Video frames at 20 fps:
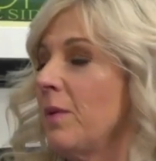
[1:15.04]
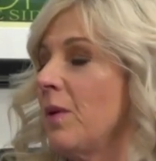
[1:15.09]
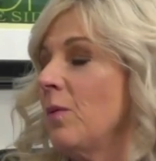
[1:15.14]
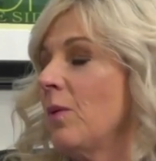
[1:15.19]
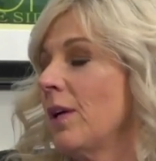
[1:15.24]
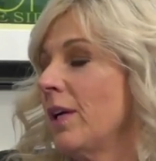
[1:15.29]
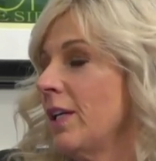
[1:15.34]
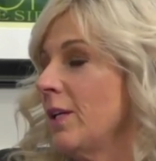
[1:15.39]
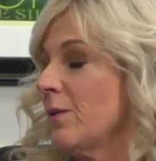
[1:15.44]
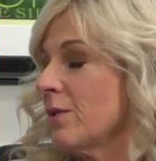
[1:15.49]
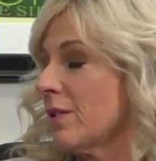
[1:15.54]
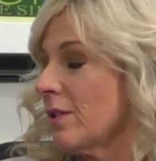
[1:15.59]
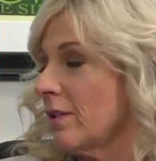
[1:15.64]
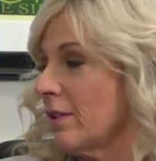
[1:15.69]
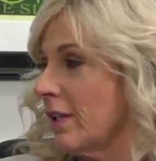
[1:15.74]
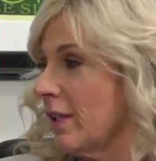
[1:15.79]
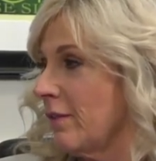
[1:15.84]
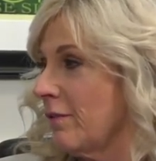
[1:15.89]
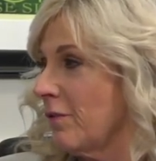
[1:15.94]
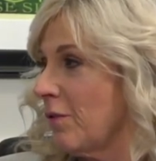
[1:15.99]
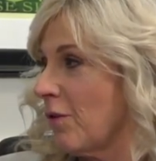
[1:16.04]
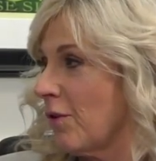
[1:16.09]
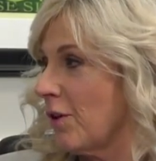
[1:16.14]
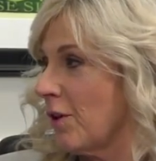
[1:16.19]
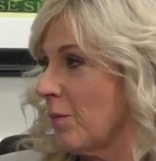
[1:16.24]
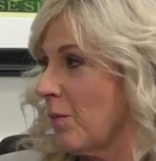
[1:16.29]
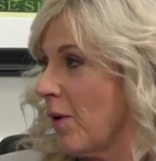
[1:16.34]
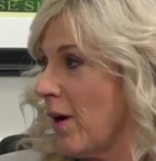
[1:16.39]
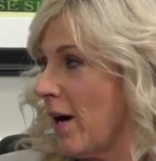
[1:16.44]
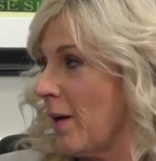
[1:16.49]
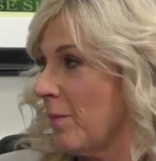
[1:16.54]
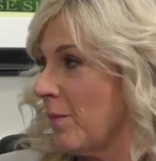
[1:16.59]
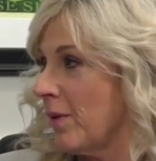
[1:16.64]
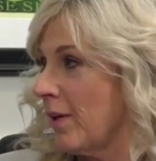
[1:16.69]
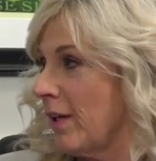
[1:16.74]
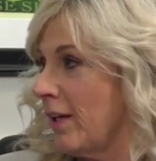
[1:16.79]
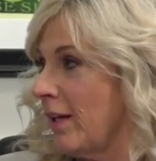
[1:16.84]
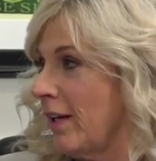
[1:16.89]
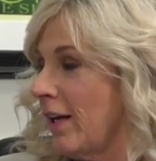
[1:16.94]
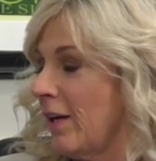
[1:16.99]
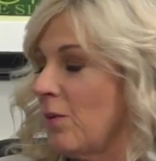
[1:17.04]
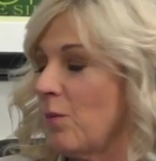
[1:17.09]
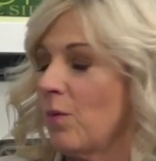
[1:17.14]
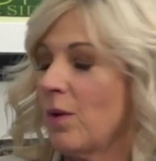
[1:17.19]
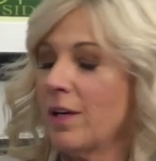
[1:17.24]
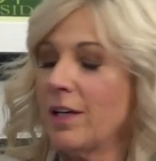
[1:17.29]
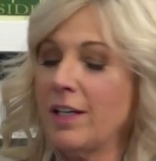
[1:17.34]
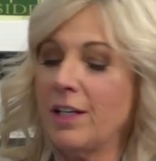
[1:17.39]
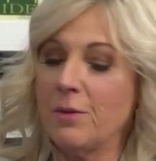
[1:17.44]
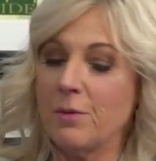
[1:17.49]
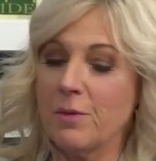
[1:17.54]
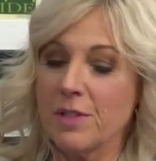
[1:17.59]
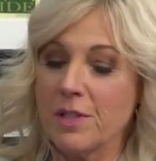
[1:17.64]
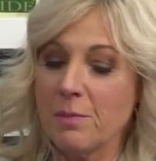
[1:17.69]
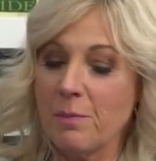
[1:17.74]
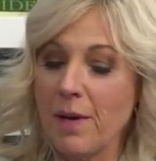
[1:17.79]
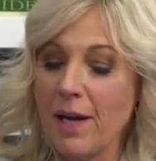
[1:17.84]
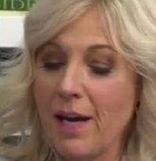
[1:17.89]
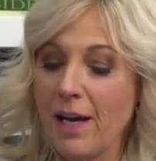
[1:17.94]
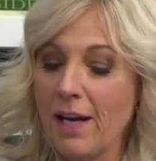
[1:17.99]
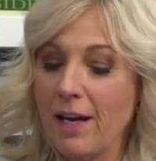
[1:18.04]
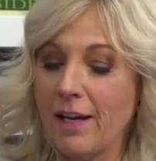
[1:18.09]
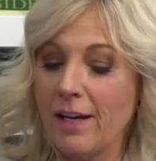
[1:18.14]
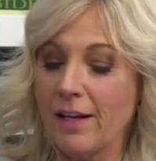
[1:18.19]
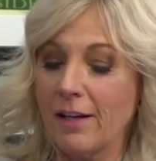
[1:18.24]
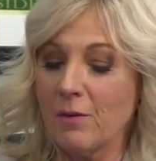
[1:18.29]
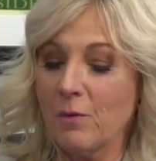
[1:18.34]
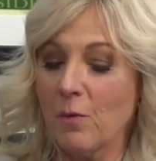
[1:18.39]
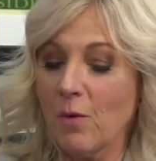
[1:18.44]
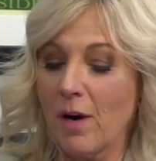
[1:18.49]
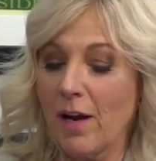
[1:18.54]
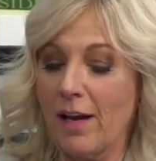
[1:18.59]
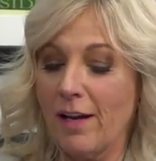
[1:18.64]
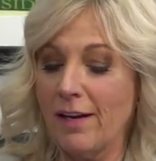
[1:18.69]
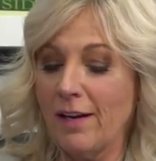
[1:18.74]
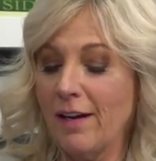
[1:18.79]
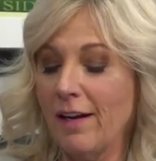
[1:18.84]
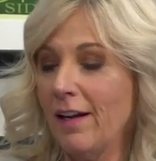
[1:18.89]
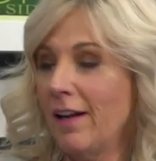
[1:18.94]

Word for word: me what he was looking for in a property and what he was paying in rent.